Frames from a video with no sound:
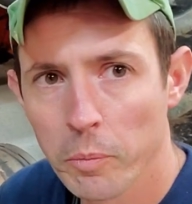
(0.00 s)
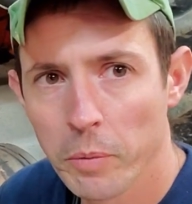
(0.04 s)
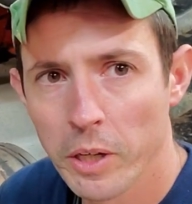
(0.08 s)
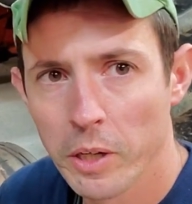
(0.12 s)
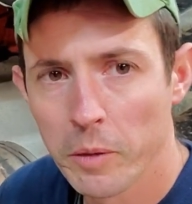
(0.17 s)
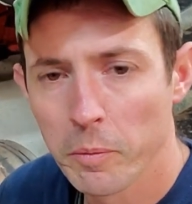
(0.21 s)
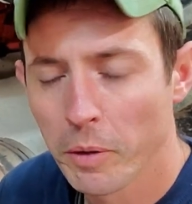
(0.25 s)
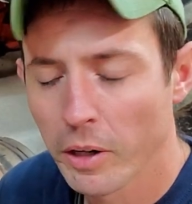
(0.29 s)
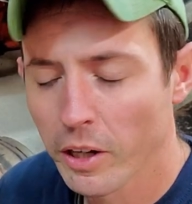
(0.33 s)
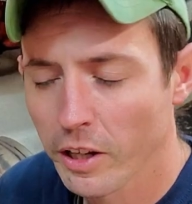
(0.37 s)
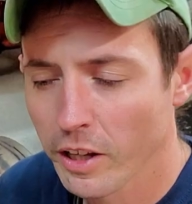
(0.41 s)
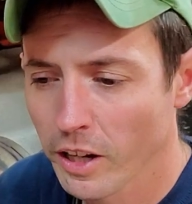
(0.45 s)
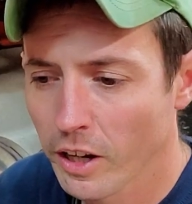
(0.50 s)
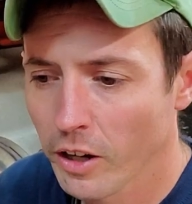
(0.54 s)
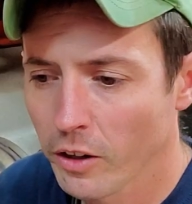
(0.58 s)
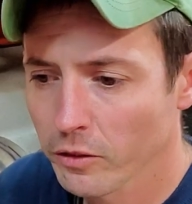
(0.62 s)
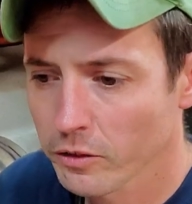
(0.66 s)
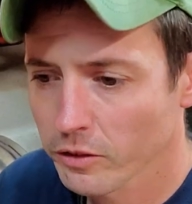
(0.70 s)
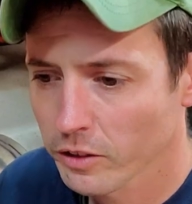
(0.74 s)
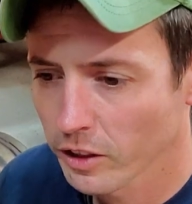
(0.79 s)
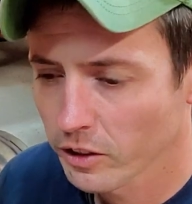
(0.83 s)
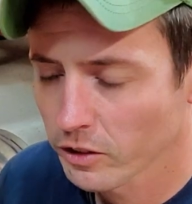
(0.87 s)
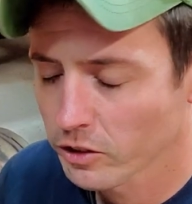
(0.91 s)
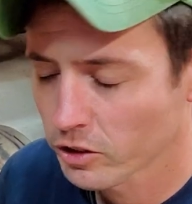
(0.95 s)
anybody
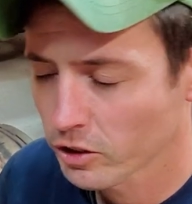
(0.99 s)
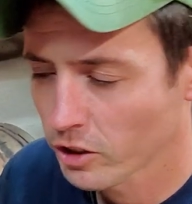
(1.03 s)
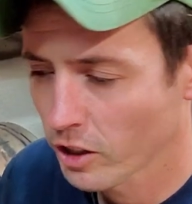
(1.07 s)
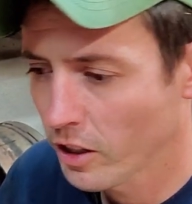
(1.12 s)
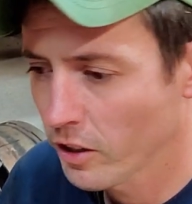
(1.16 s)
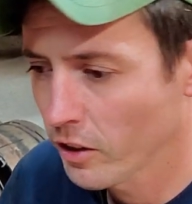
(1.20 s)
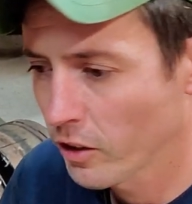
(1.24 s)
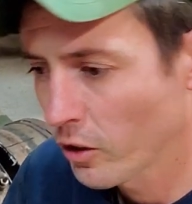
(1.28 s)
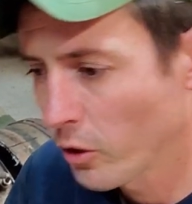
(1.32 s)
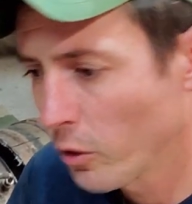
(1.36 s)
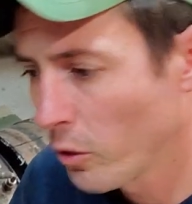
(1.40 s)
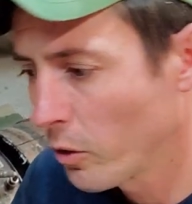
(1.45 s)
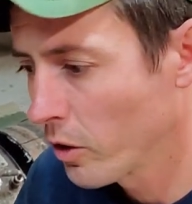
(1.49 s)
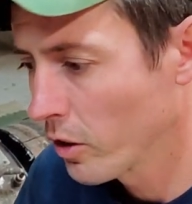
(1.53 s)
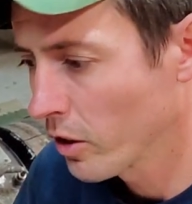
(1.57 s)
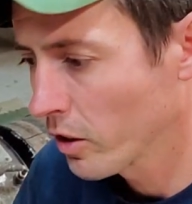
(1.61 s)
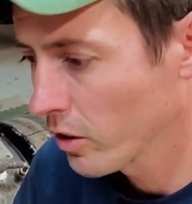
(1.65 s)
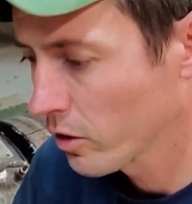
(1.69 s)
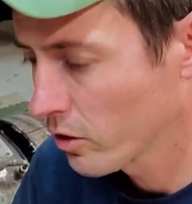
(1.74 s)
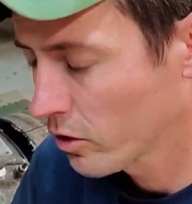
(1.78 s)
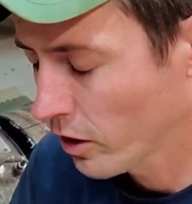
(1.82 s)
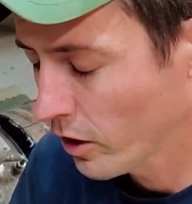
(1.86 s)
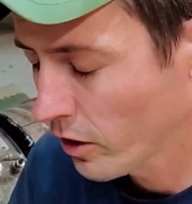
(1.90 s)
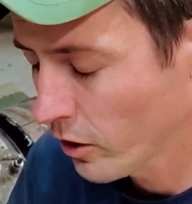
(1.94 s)
out that's trying to do
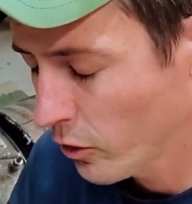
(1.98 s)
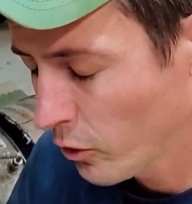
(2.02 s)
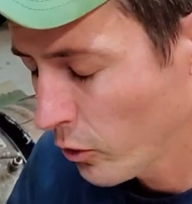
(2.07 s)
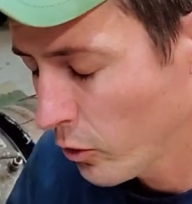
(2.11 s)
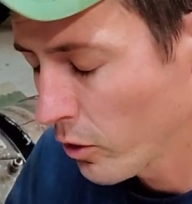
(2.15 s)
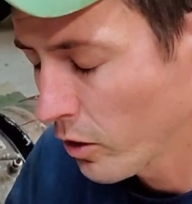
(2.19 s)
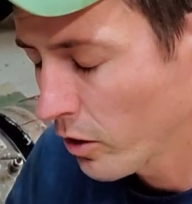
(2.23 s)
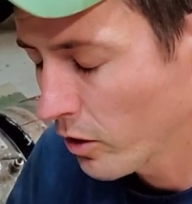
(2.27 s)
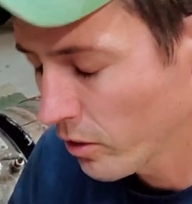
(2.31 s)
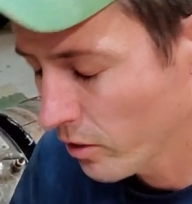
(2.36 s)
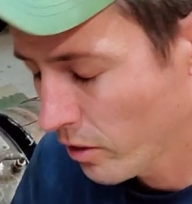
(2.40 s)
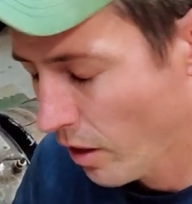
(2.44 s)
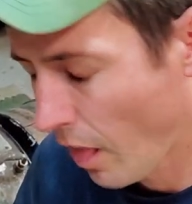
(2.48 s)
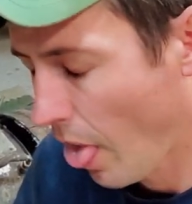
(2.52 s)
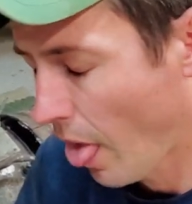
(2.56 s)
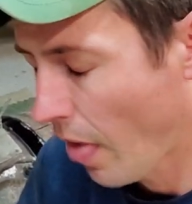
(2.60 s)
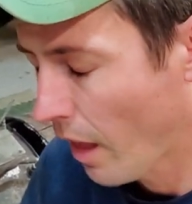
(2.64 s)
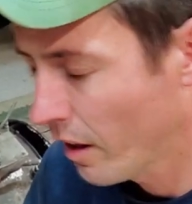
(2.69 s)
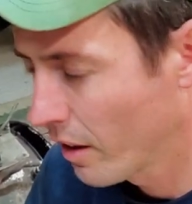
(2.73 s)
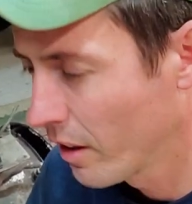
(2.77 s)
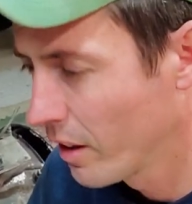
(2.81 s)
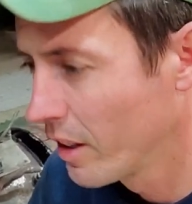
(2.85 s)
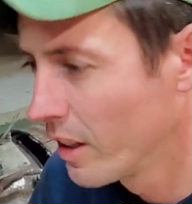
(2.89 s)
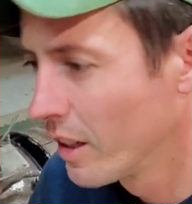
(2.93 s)
try to do the uh,
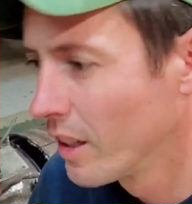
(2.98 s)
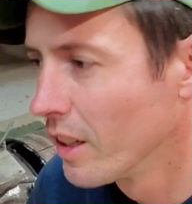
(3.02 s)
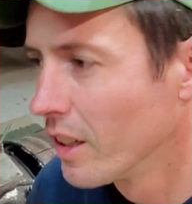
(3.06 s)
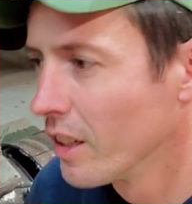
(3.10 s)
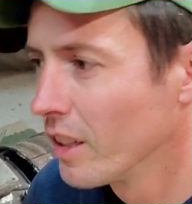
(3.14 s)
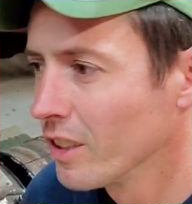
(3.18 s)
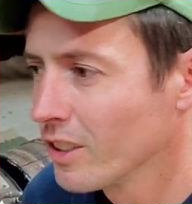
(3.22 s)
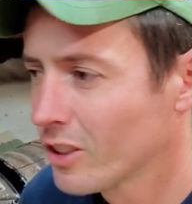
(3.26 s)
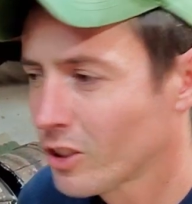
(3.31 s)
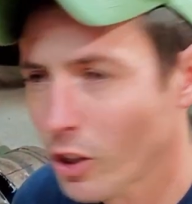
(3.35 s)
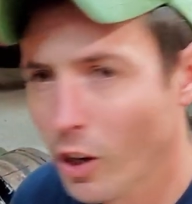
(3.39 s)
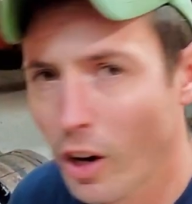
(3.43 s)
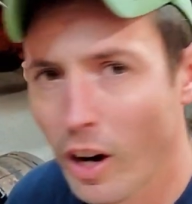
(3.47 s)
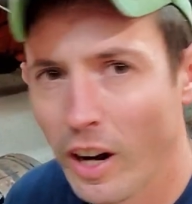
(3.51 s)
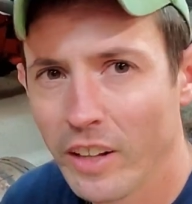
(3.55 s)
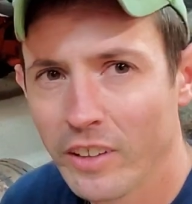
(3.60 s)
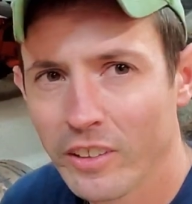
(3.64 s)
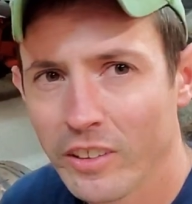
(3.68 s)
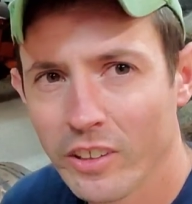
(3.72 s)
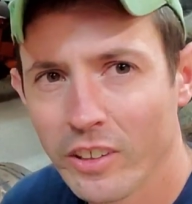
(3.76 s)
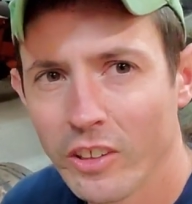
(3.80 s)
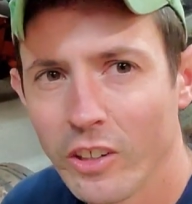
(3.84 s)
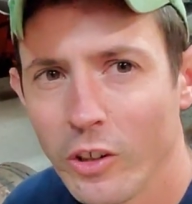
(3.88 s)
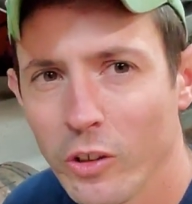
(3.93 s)
trying
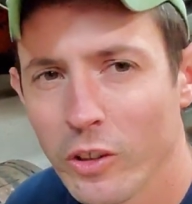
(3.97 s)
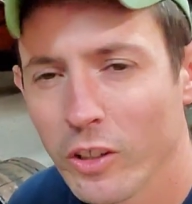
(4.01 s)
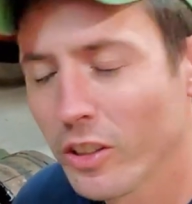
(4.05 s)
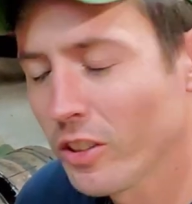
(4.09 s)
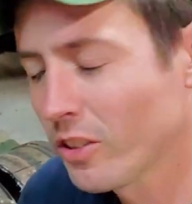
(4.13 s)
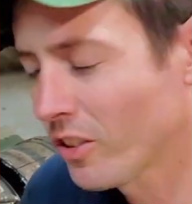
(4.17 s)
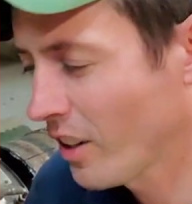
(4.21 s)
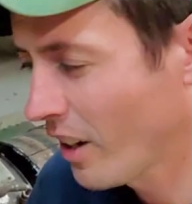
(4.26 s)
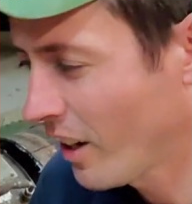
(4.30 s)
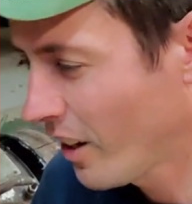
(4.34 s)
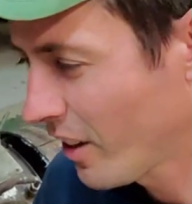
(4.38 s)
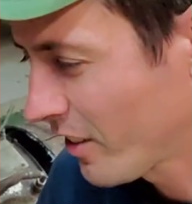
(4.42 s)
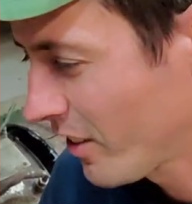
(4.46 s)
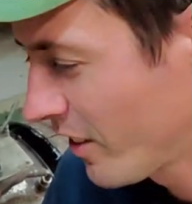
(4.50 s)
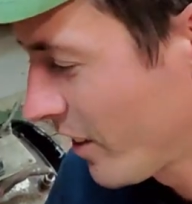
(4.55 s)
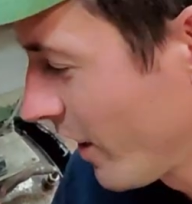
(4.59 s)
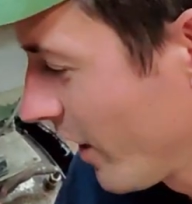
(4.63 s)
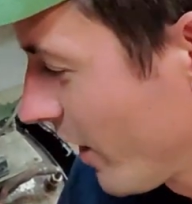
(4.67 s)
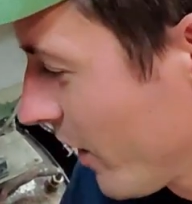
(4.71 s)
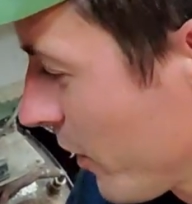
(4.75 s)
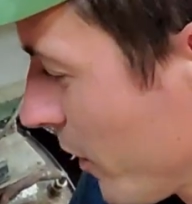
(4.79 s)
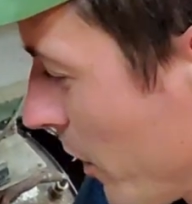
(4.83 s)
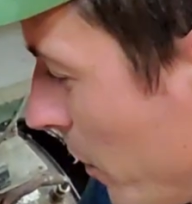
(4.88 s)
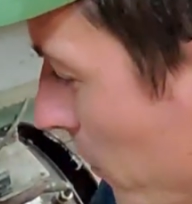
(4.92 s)
to do this out
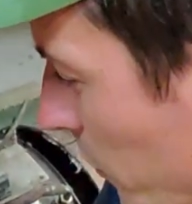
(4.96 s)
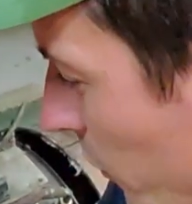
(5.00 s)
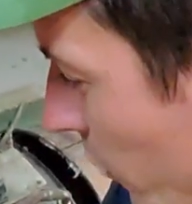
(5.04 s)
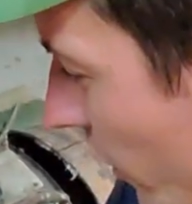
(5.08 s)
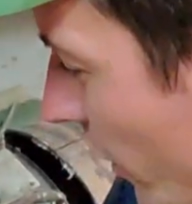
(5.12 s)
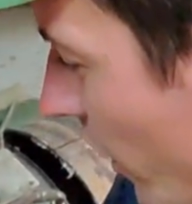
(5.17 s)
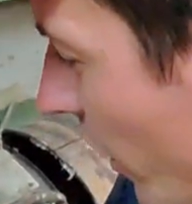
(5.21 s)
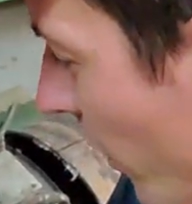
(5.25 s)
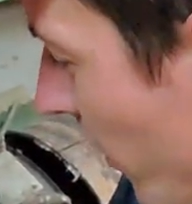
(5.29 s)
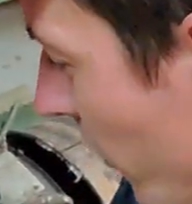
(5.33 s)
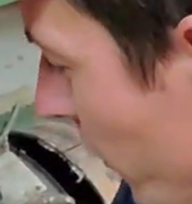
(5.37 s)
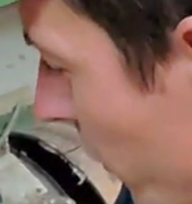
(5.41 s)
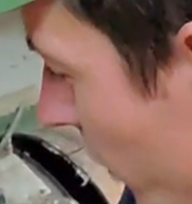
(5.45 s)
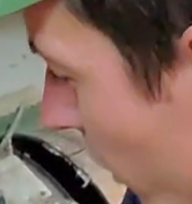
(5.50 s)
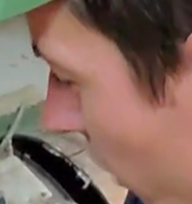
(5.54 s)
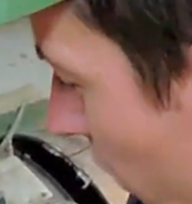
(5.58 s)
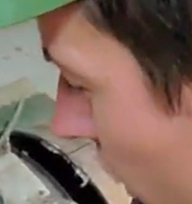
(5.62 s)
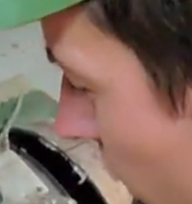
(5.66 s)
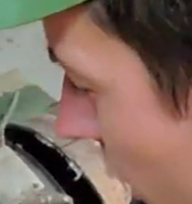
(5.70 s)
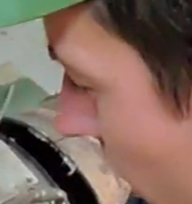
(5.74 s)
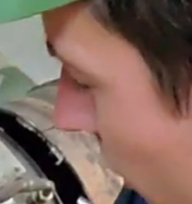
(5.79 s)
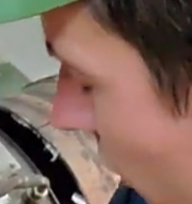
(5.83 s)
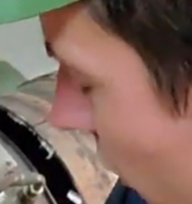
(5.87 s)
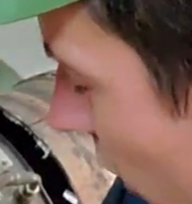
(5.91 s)
there themselves, so
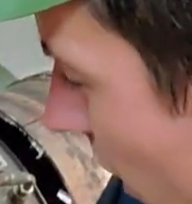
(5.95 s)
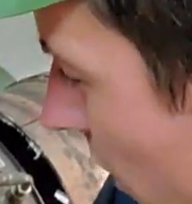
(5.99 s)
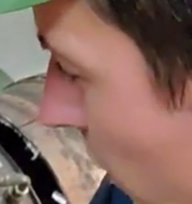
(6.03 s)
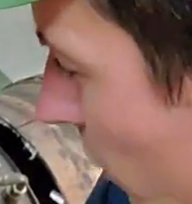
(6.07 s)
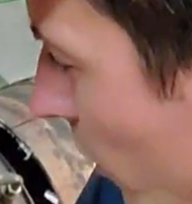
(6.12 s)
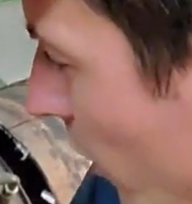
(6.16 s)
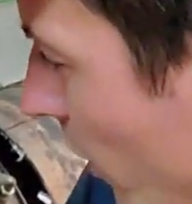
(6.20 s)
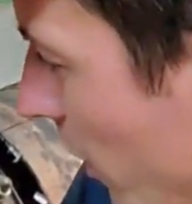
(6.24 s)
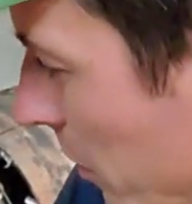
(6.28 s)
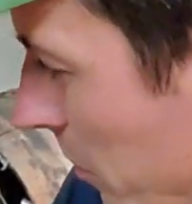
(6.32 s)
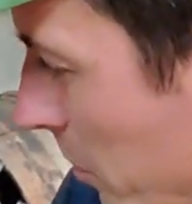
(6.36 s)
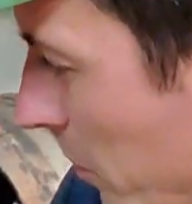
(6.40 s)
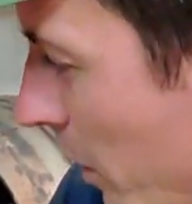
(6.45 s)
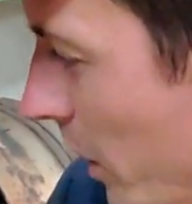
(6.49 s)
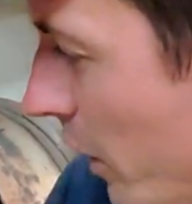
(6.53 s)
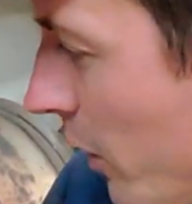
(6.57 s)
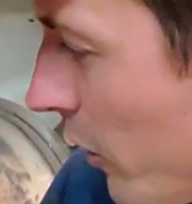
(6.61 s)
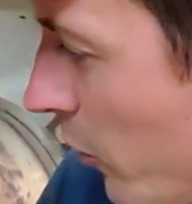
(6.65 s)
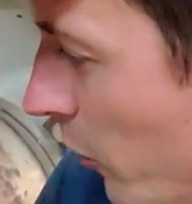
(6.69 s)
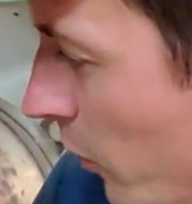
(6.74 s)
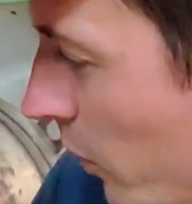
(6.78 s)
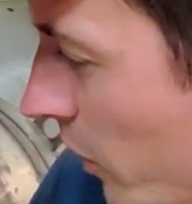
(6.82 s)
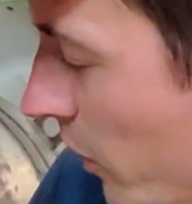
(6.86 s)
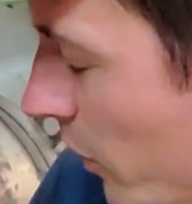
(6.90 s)
you can save a lot of money doing it